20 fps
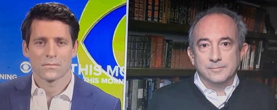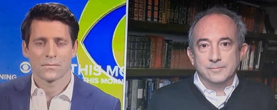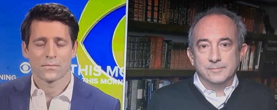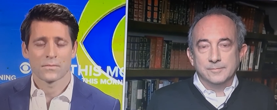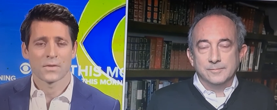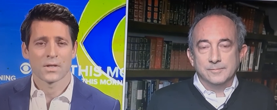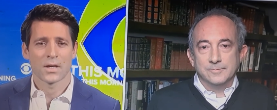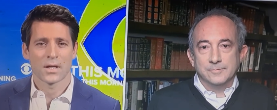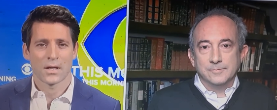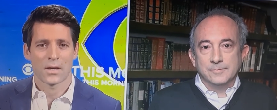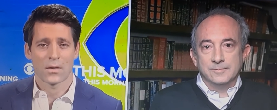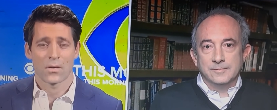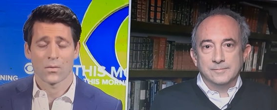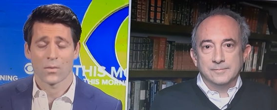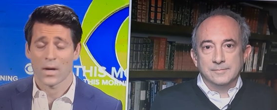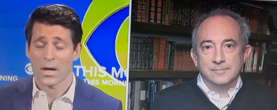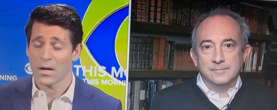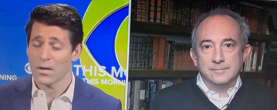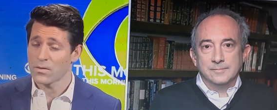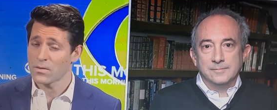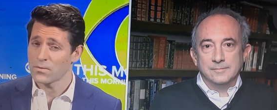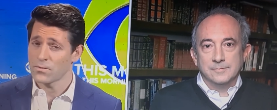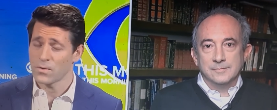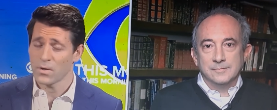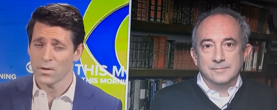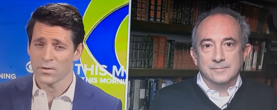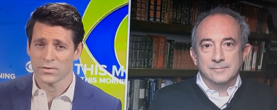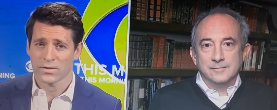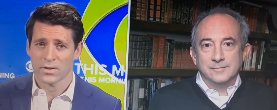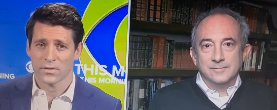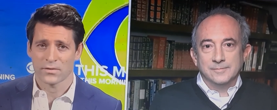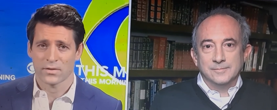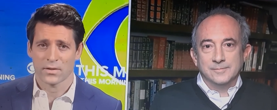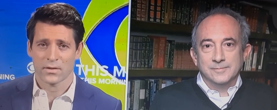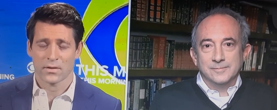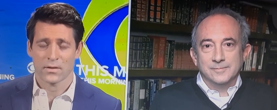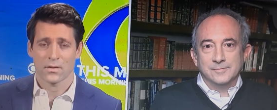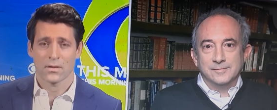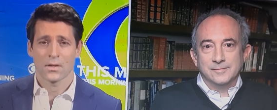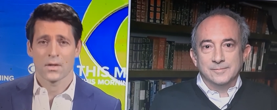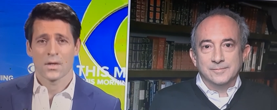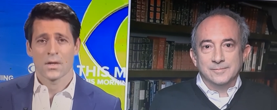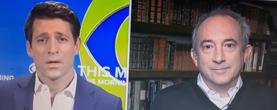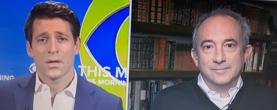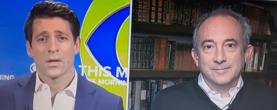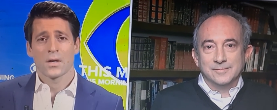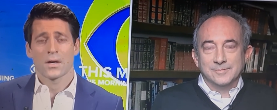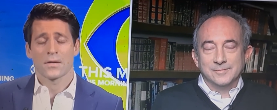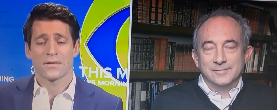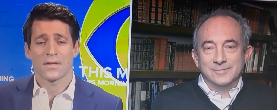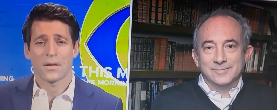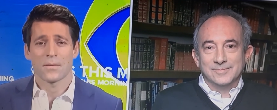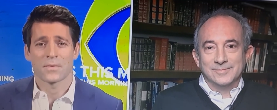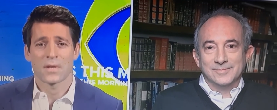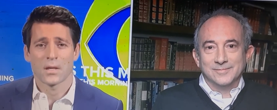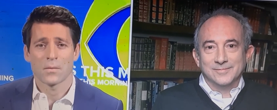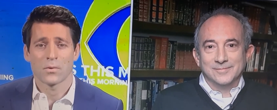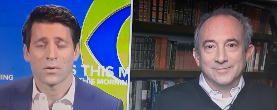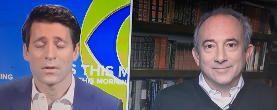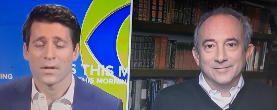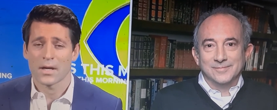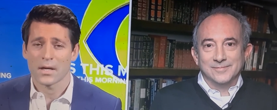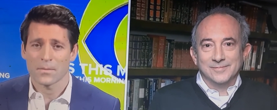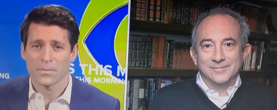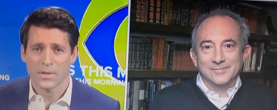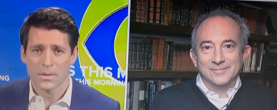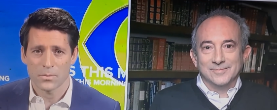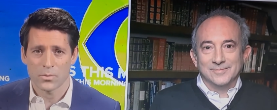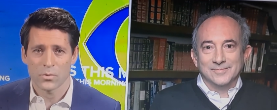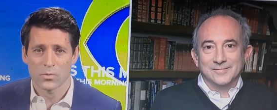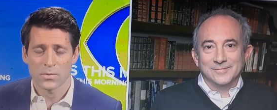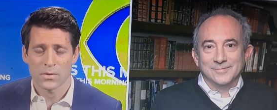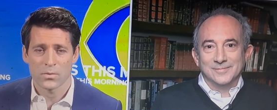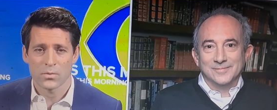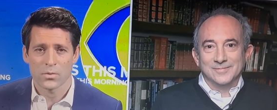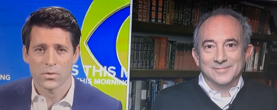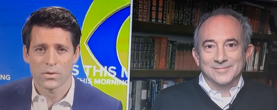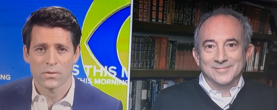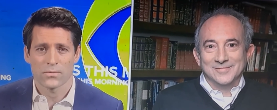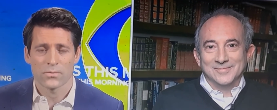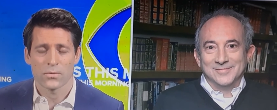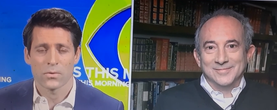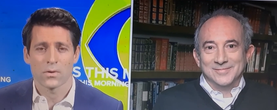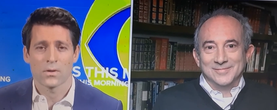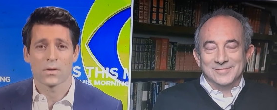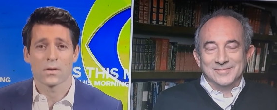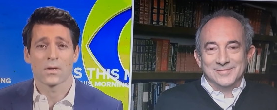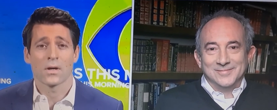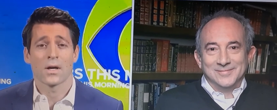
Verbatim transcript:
Speaker 1: Yeah, wow. The fall sounds like a, a timetable a lot of people will be rooting for.